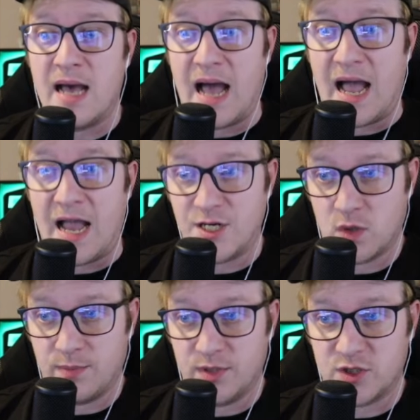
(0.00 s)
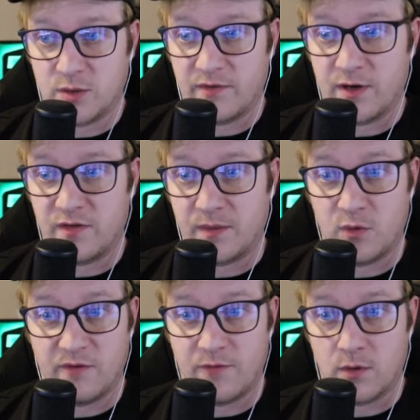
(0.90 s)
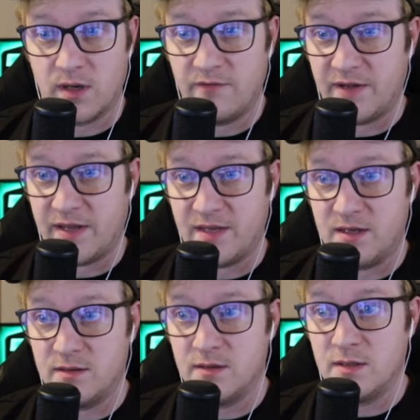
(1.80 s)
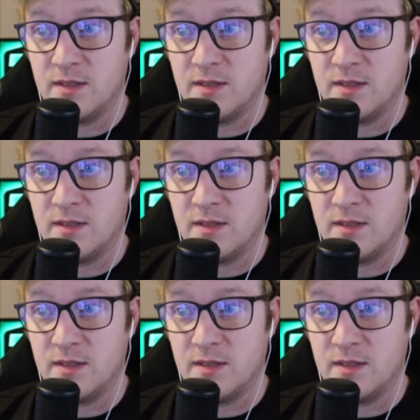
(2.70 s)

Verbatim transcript: I just want to put Storm of Arrows up to a four of and then